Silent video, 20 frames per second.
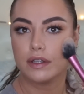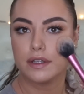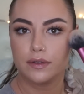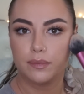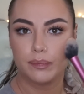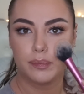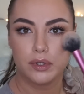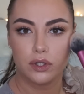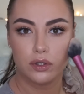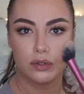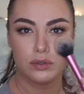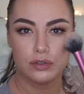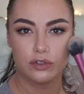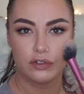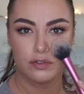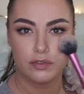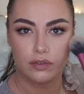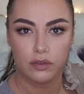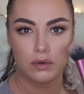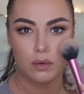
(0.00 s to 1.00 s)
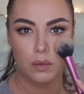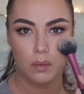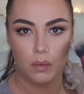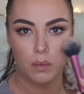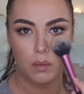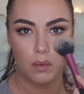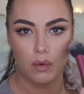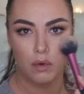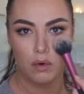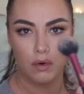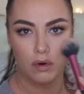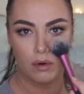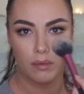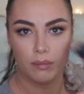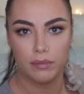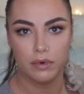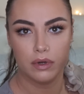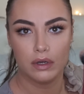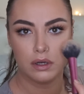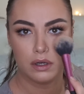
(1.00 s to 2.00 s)
this beautiful
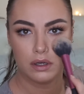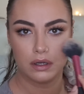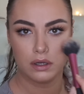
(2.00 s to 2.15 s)
warm